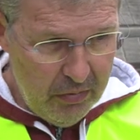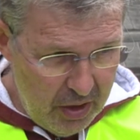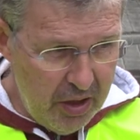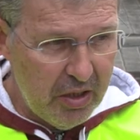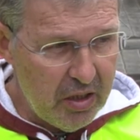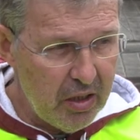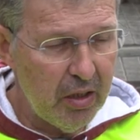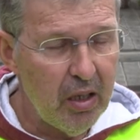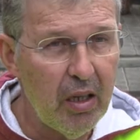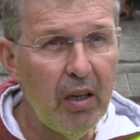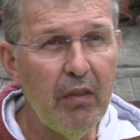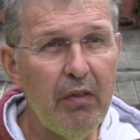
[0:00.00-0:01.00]
this
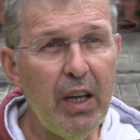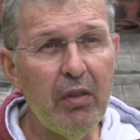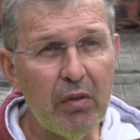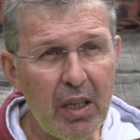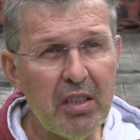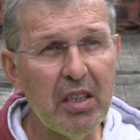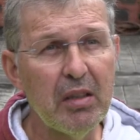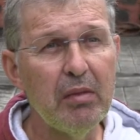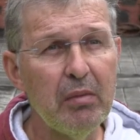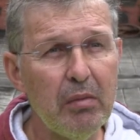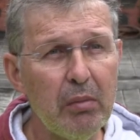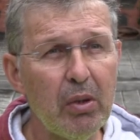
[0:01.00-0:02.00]
very recent
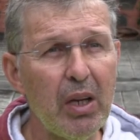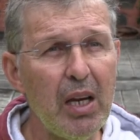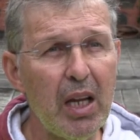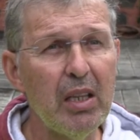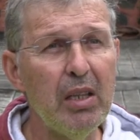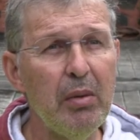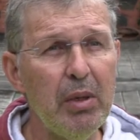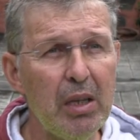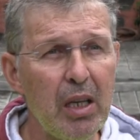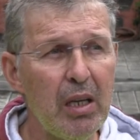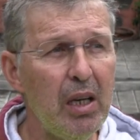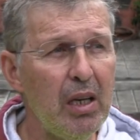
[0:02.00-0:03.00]
volcanic
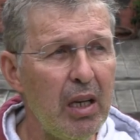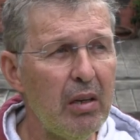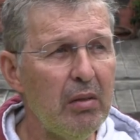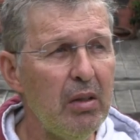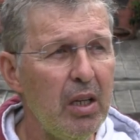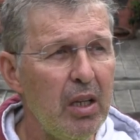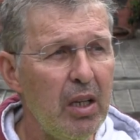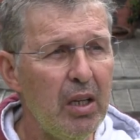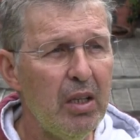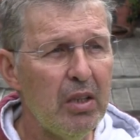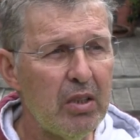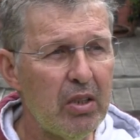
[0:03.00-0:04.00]
activity in El Hierro.
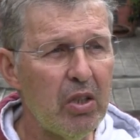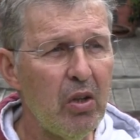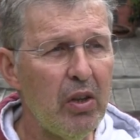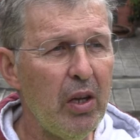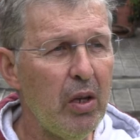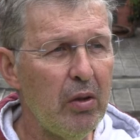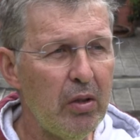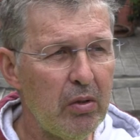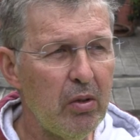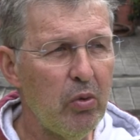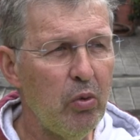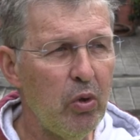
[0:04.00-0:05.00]
So the
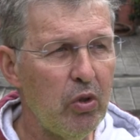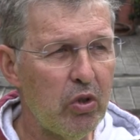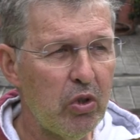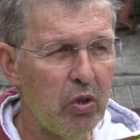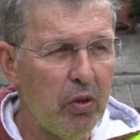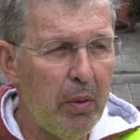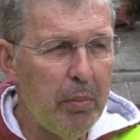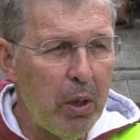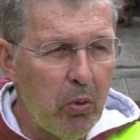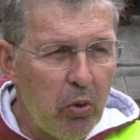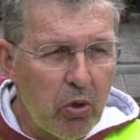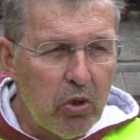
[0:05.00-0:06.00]
so the
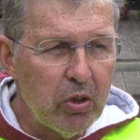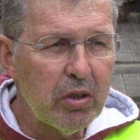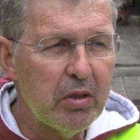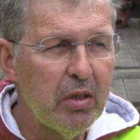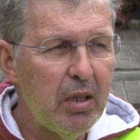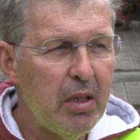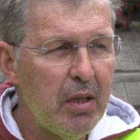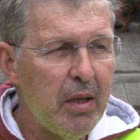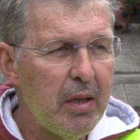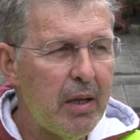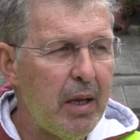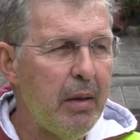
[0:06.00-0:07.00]
precursors
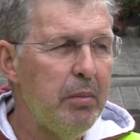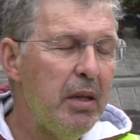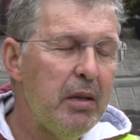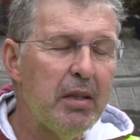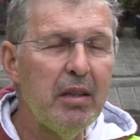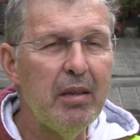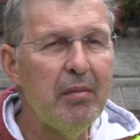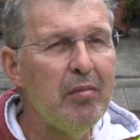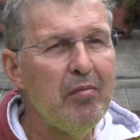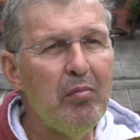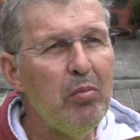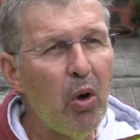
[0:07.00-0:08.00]
can be
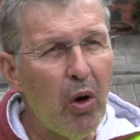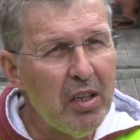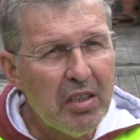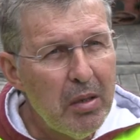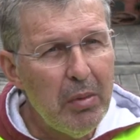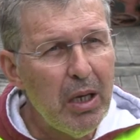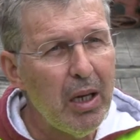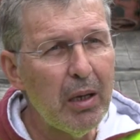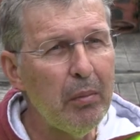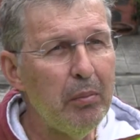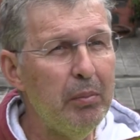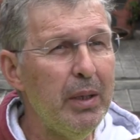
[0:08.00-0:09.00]
more or less similar,
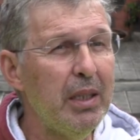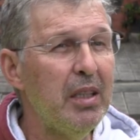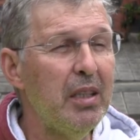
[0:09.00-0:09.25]
but